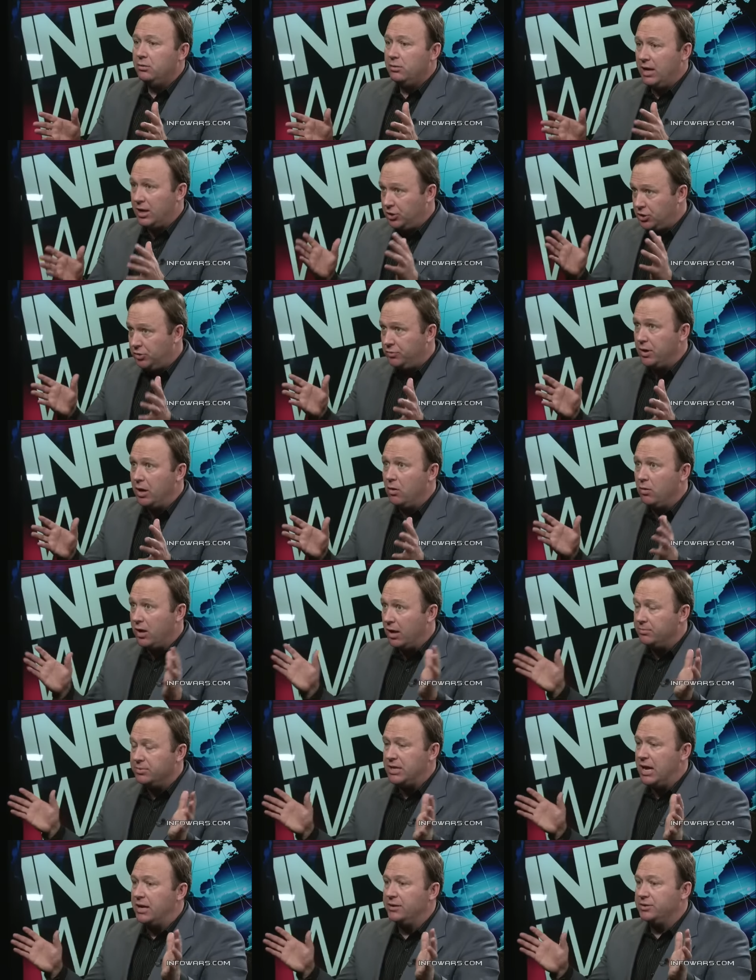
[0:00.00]
as you know,
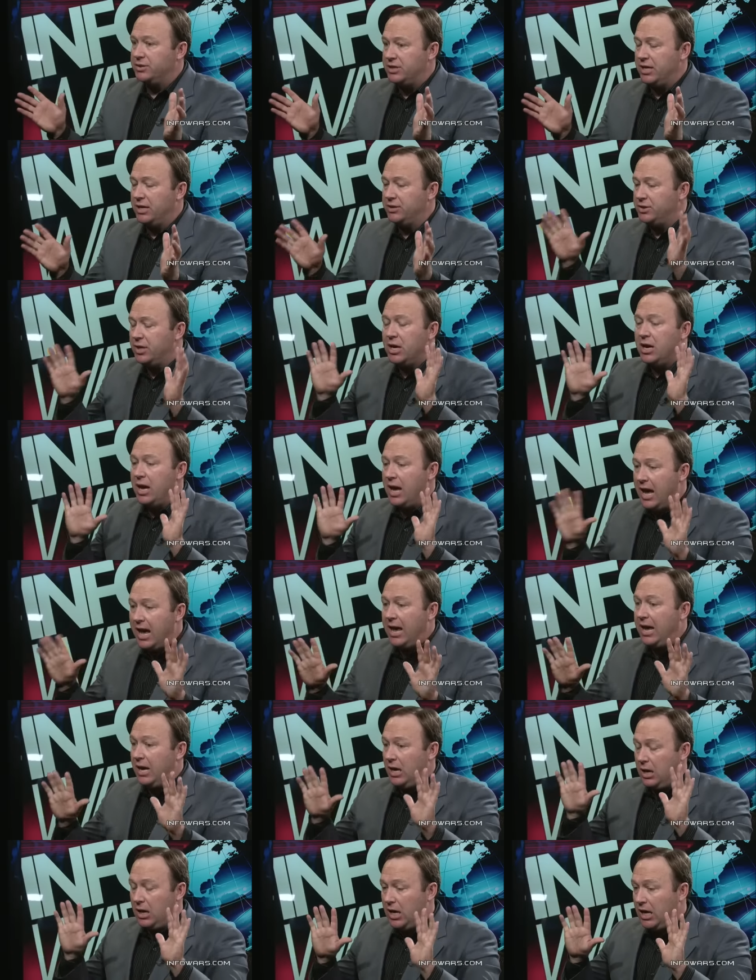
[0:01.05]
comes out and says,
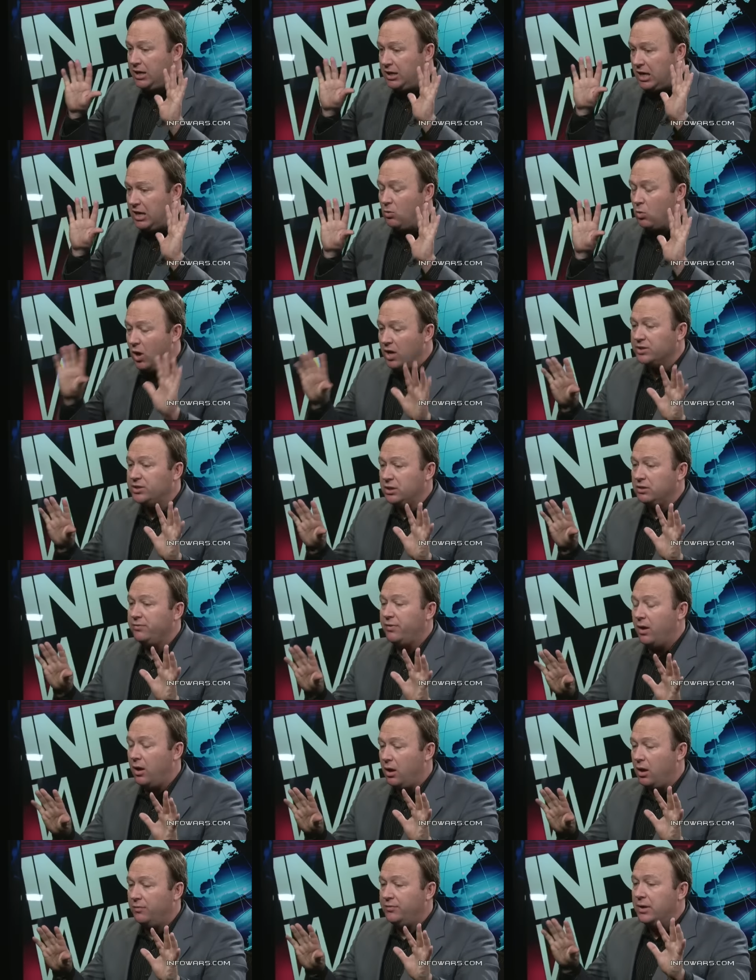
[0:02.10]
hey, he was
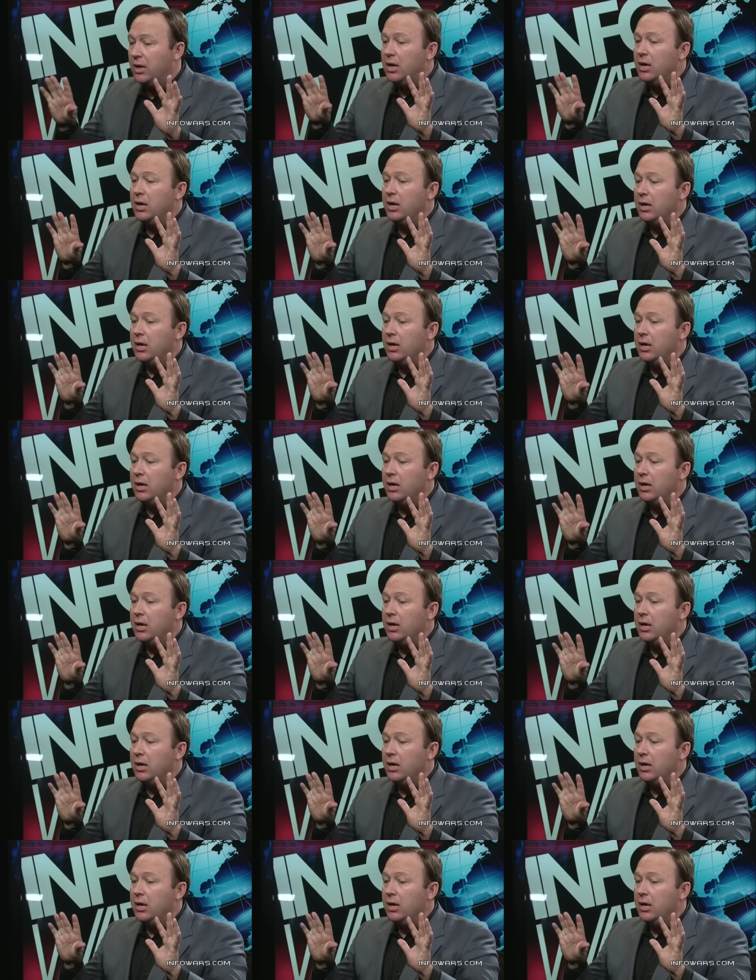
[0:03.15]
involved.